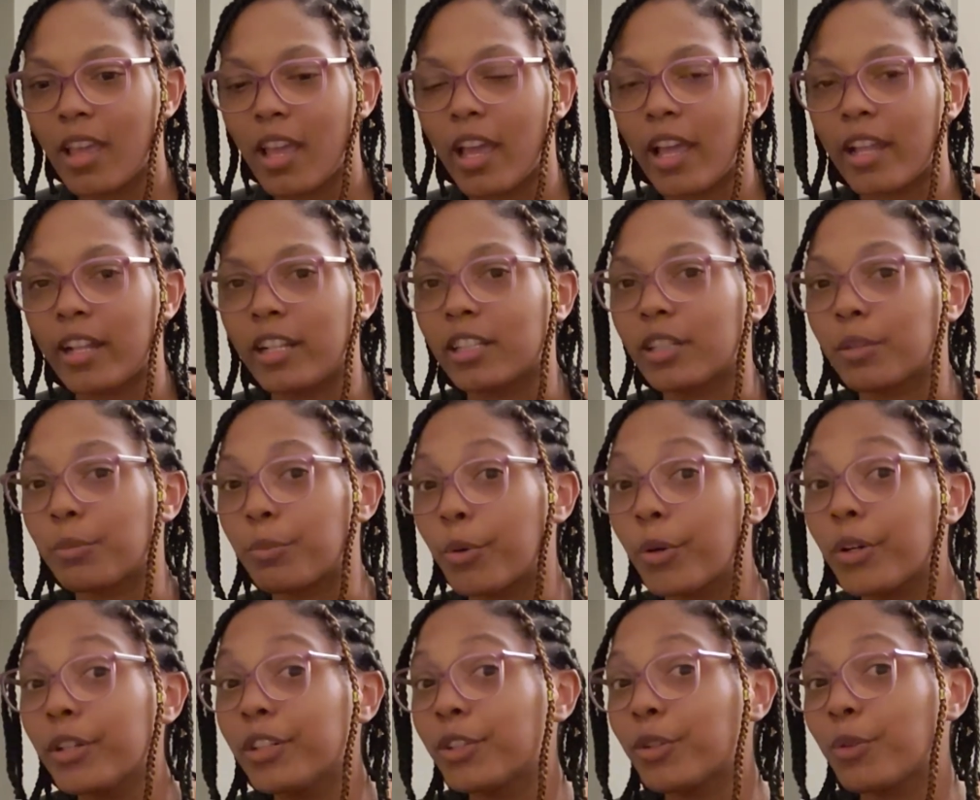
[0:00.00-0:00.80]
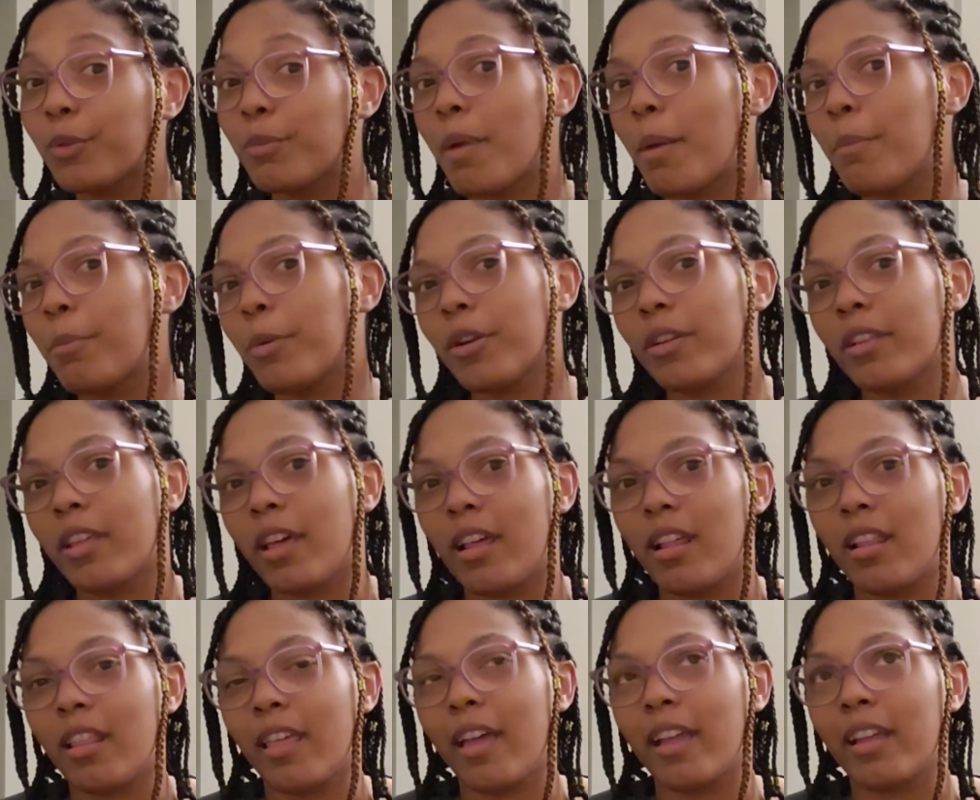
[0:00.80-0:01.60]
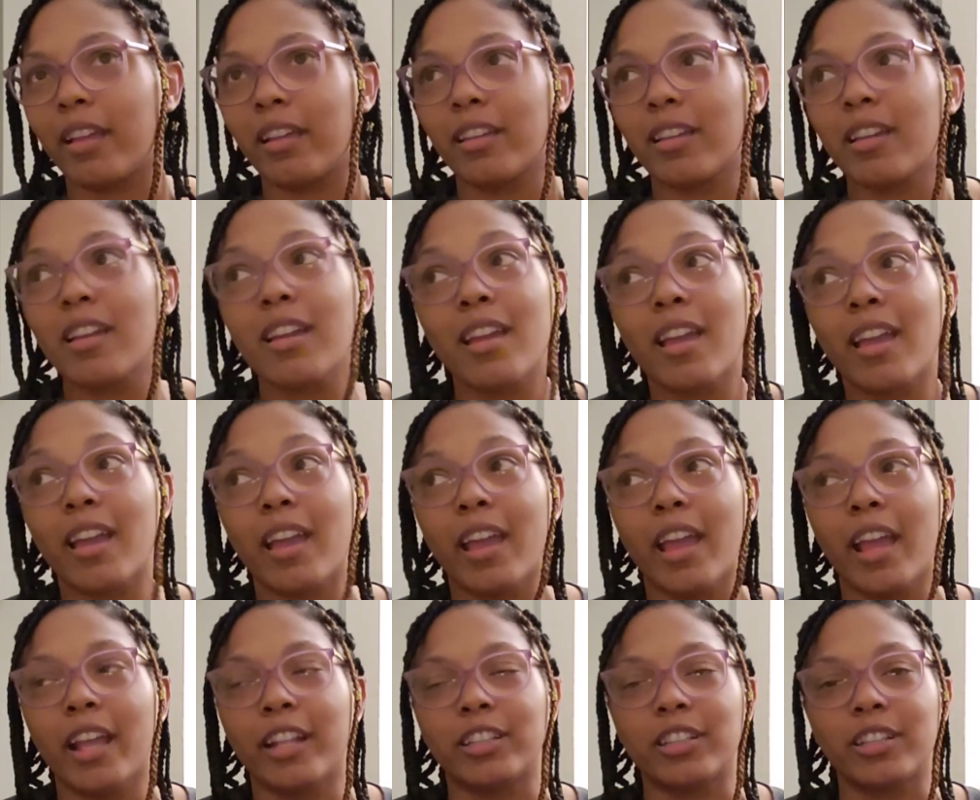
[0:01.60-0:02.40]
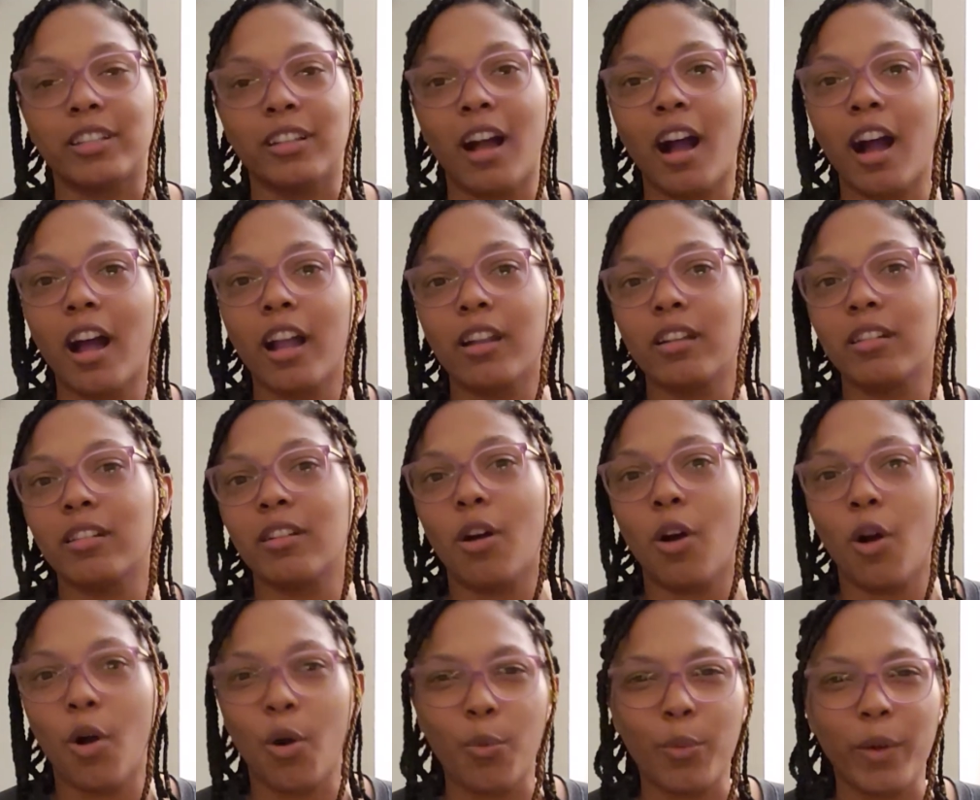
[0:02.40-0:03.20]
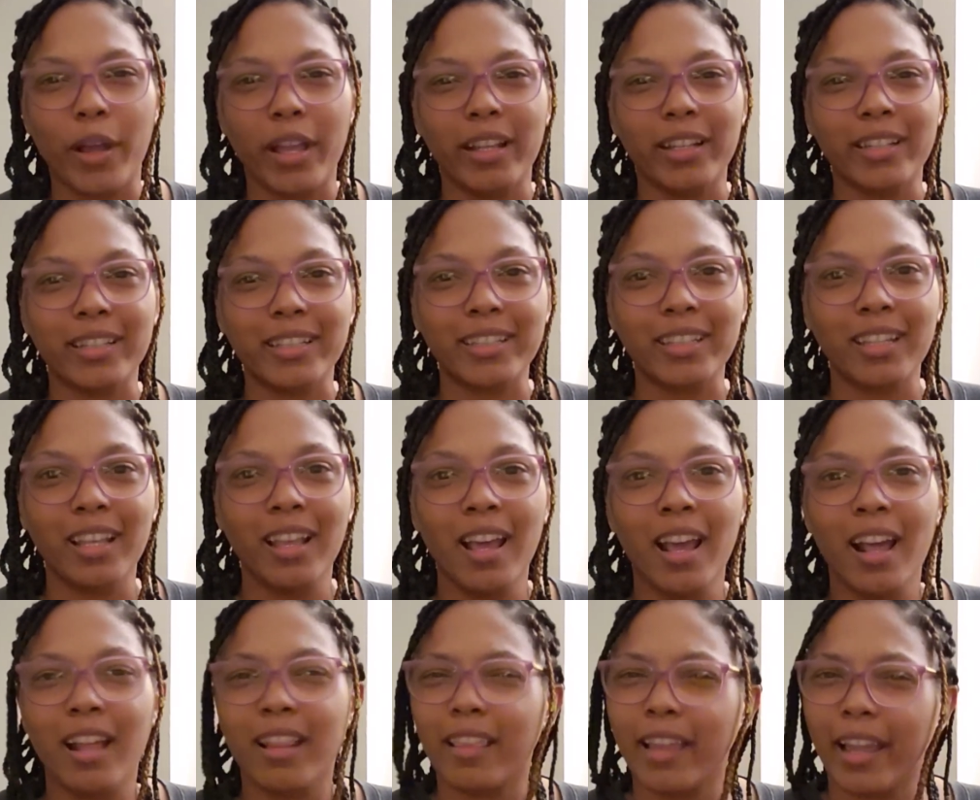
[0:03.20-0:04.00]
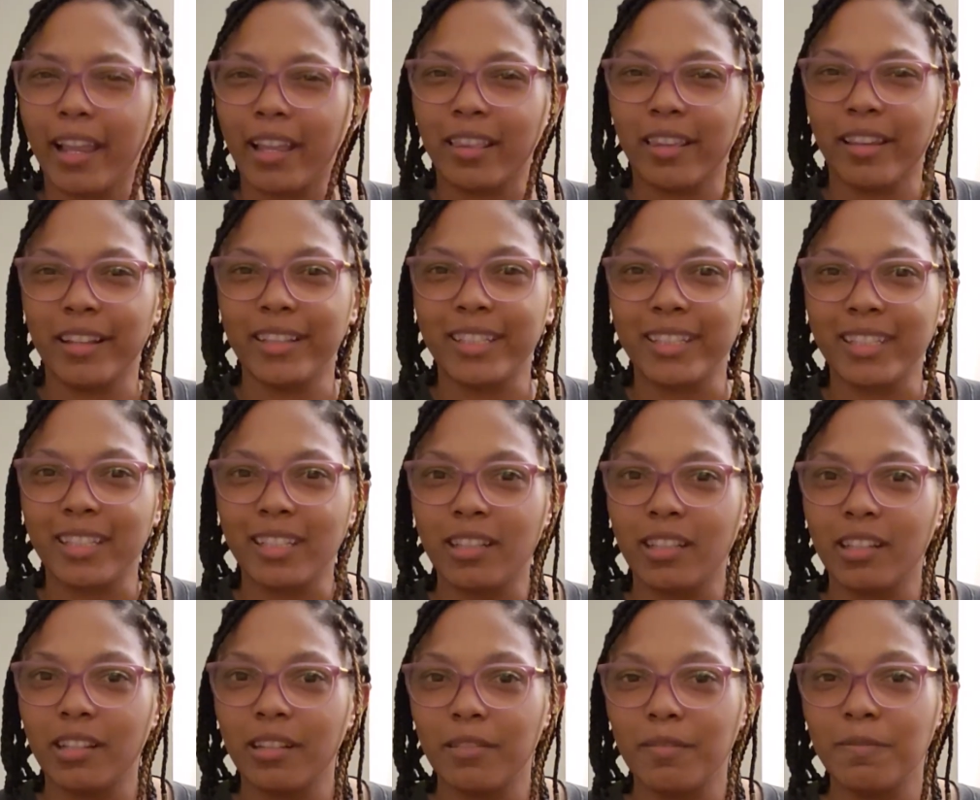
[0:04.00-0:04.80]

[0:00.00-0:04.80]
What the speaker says: And it's important to remember that it's not always like this.